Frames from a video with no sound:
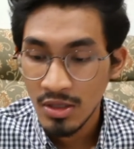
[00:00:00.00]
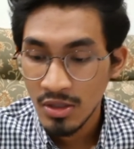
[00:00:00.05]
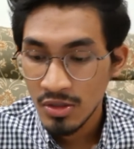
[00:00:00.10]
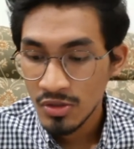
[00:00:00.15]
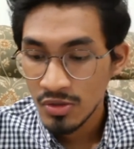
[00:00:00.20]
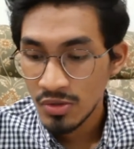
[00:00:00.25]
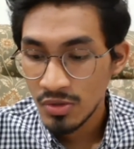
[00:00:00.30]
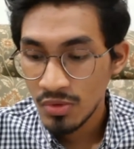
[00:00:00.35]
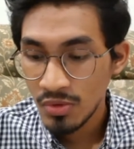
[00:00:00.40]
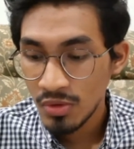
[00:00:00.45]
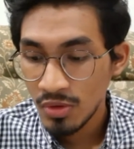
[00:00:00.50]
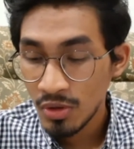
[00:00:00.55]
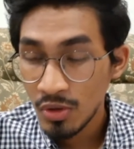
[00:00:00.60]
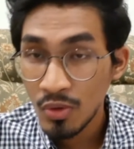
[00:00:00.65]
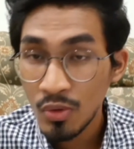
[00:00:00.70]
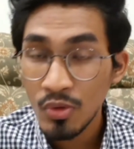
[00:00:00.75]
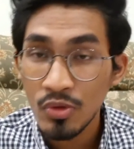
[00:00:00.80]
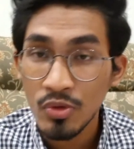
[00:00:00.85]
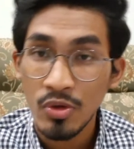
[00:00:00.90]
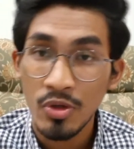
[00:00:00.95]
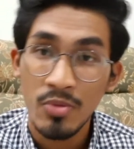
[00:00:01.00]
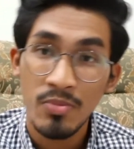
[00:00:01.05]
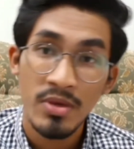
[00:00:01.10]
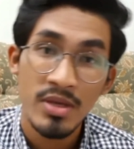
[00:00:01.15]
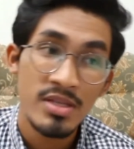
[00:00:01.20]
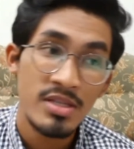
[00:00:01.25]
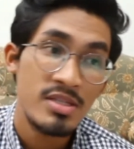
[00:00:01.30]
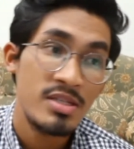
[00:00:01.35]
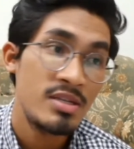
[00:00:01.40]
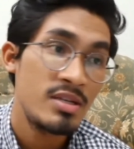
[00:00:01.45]
So could you
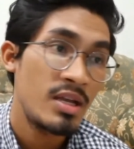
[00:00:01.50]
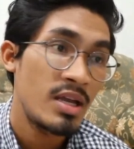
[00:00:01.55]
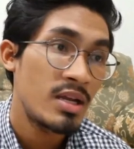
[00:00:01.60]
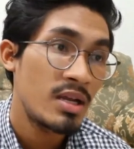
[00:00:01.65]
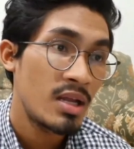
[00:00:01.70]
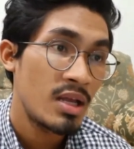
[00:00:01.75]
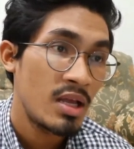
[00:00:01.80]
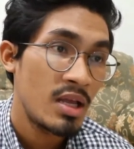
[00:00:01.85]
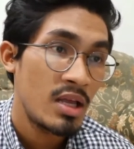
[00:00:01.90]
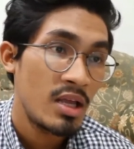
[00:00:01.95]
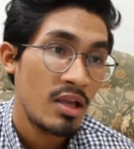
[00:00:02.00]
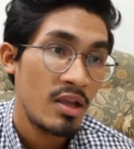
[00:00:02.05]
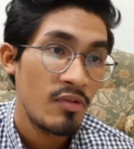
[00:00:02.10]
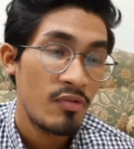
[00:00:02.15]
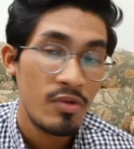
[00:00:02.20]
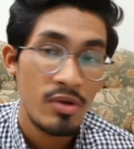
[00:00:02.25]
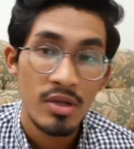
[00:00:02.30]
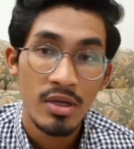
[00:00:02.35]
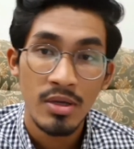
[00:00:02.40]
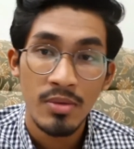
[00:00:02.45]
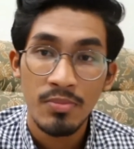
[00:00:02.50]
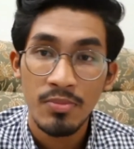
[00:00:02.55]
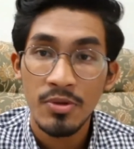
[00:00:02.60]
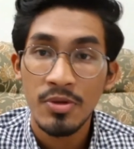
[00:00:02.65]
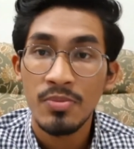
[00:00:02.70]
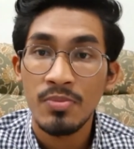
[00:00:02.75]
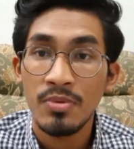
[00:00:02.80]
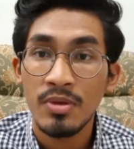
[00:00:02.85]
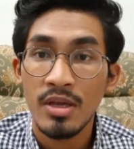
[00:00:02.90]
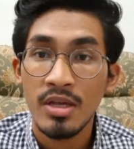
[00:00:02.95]
imagine that if the
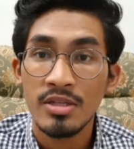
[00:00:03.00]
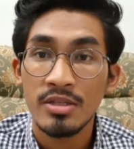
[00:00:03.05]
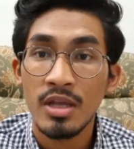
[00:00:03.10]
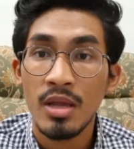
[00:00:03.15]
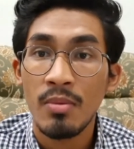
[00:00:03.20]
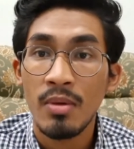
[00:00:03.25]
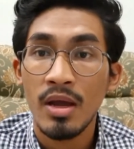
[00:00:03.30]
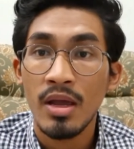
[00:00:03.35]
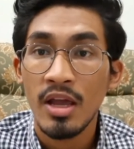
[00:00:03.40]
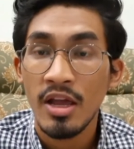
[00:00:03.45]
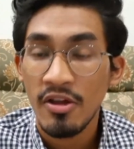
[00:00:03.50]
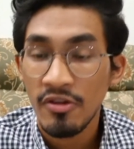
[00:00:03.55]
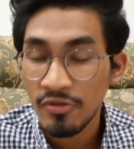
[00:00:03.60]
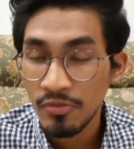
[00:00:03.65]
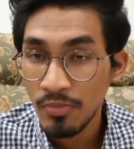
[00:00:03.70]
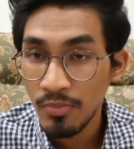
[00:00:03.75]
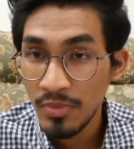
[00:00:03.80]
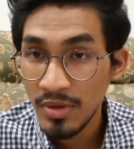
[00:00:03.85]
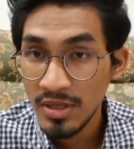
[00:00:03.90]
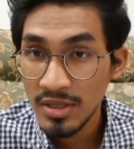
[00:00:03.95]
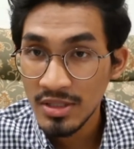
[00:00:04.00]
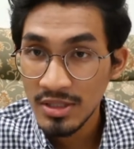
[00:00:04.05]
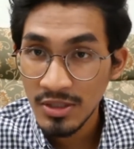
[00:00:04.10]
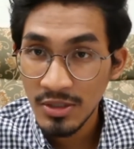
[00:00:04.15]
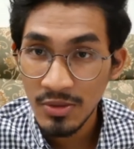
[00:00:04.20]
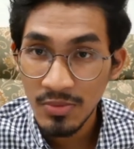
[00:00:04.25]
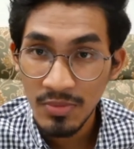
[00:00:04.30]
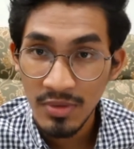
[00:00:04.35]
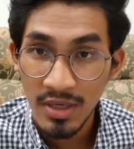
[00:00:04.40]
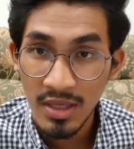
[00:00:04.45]
PPSMI has been
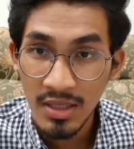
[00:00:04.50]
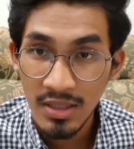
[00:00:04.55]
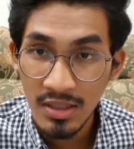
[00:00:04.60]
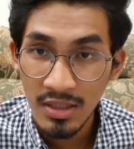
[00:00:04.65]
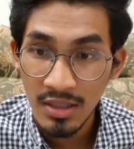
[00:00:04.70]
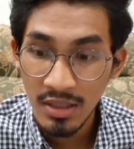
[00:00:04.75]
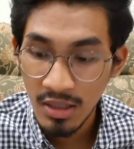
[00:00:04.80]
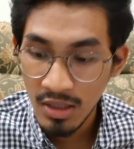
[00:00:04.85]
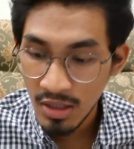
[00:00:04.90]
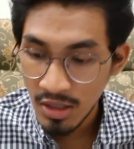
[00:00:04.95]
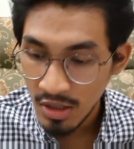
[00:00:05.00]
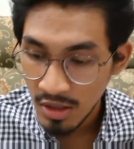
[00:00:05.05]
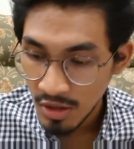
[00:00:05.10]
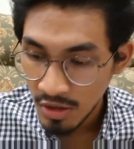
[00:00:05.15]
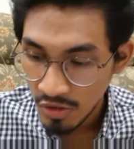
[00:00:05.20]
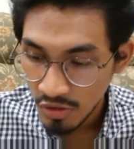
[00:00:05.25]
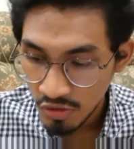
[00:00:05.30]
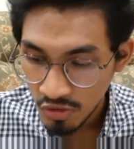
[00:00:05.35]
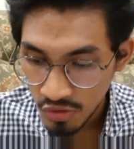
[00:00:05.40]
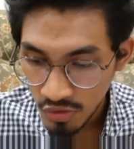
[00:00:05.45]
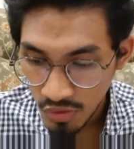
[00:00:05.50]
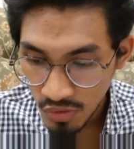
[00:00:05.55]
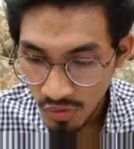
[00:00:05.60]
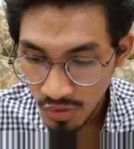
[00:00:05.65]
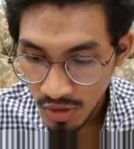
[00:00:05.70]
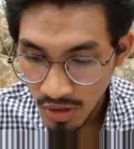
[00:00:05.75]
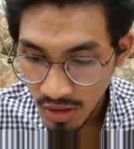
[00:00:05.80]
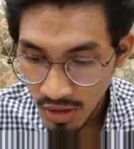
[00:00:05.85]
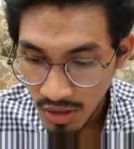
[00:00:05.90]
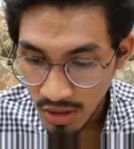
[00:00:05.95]
terminated,
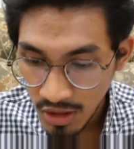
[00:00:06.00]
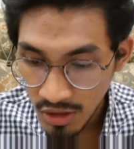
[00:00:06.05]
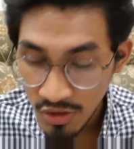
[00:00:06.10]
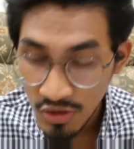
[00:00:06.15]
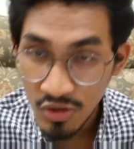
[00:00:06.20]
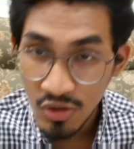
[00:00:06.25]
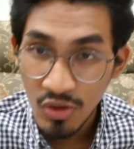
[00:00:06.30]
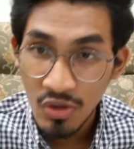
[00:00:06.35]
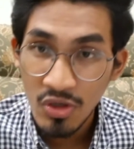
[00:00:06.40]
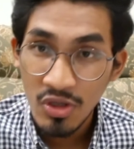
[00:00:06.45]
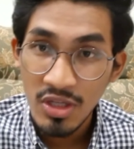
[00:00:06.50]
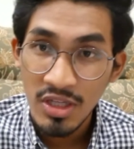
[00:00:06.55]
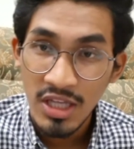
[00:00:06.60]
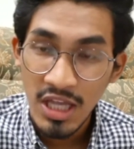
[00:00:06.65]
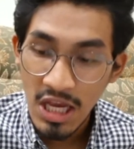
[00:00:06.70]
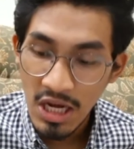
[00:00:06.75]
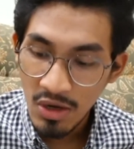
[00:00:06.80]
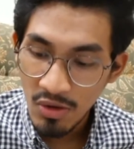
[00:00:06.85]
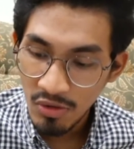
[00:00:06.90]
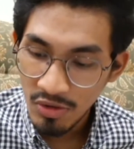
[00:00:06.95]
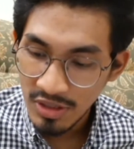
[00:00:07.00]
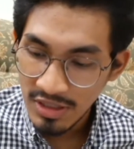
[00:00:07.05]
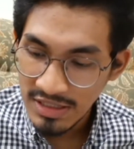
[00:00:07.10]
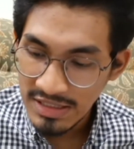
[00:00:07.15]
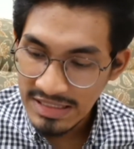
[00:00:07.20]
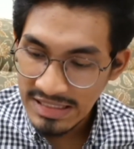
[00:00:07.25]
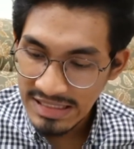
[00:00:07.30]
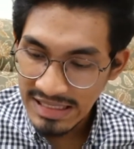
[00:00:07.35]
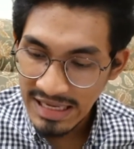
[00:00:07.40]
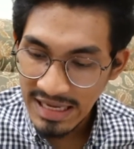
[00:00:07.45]
so the student cannot
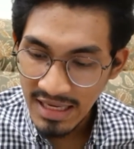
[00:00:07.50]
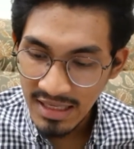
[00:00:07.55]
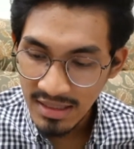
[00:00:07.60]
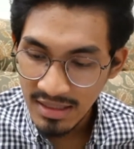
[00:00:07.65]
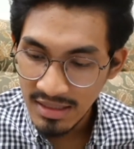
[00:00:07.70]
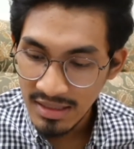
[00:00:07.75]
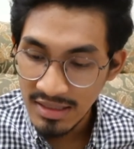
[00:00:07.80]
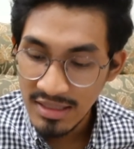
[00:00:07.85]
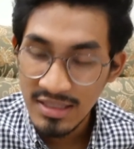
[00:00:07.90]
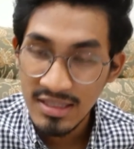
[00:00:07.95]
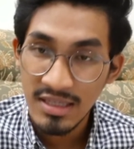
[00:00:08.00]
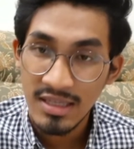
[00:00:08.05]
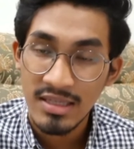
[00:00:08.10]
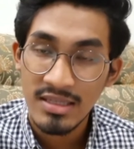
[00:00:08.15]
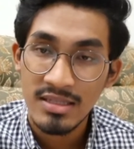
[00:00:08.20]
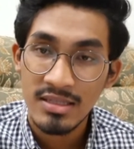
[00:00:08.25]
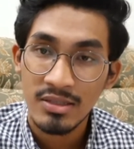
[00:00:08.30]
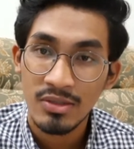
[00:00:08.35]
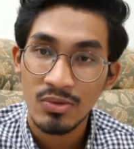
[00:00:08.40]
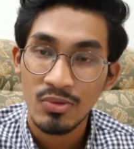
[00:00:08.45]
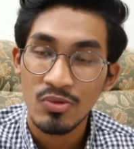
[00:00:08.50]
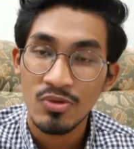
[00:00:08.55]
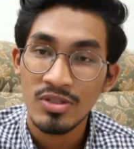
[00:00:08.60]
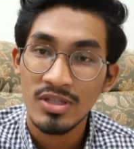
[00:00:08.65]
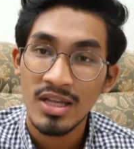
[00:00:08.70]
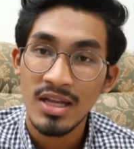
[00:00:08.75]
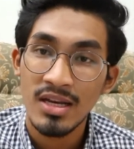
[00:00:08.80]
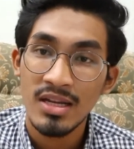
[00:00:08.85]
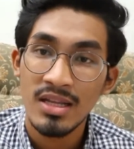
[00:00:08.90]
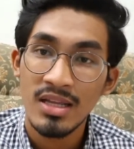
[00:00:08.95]
get the chance to
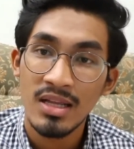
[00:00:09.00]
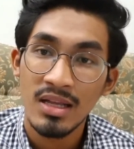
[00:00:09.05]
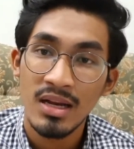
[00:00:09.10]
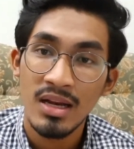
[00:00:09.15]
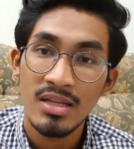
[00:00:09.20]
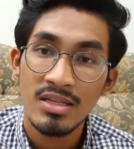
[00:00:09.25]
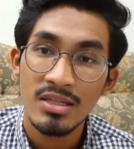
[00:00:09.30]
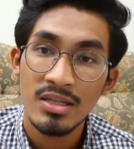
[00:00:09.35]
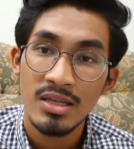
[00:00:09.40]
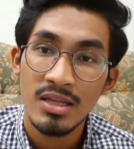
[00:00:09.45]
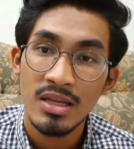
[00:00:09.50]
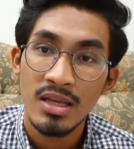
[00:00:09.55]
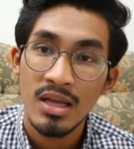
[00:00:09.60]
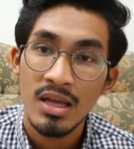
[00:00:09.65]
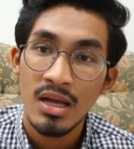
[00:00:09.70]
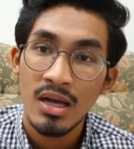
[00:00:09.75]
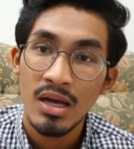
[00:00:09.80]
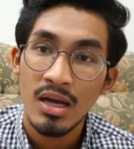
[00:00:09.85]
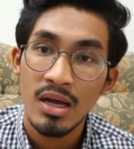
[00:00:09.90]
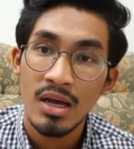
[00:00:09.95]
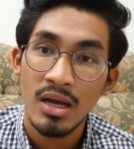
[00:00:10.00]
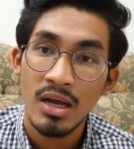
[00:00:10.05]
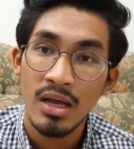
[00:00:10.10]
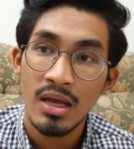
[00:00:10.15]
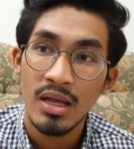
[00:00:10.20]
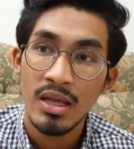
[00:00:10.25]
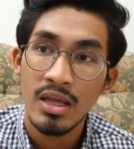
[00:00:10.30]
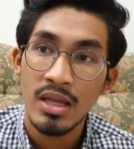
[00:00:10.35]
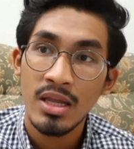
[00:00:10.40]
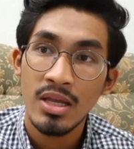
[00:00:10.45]
study English
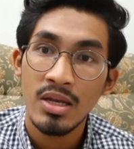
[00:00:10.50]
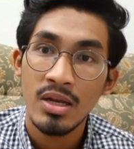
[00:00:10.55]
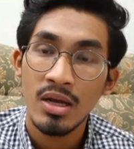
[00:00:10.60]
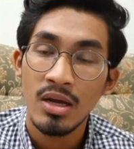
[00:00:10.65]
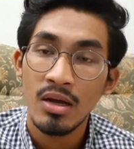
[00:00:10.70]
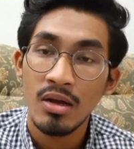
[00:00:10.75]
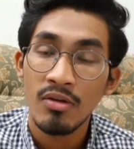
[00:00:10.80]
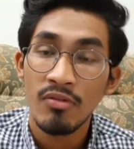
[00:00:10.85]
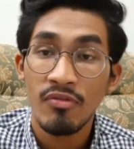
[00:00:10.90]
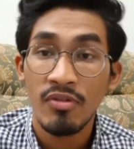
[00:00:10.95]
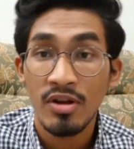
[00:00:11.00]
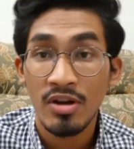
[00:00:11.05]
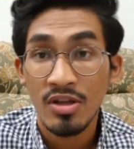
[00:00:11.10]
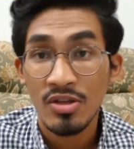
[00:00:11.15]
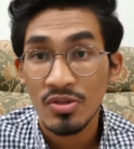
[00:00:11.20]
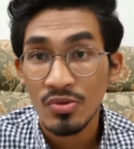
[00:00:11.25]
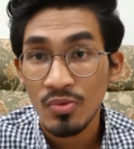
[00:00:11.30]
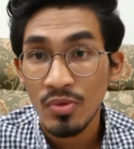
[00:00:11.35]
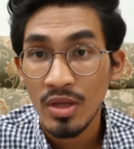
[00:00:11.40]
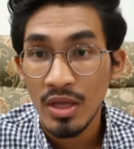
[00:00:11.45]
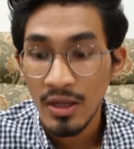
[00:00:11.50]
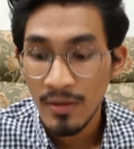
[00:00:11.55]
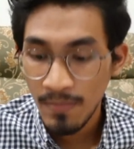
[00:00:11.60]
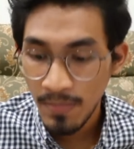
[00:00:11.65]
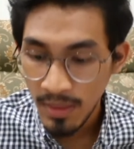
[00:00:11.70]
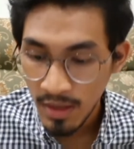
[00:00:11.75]
in a various way,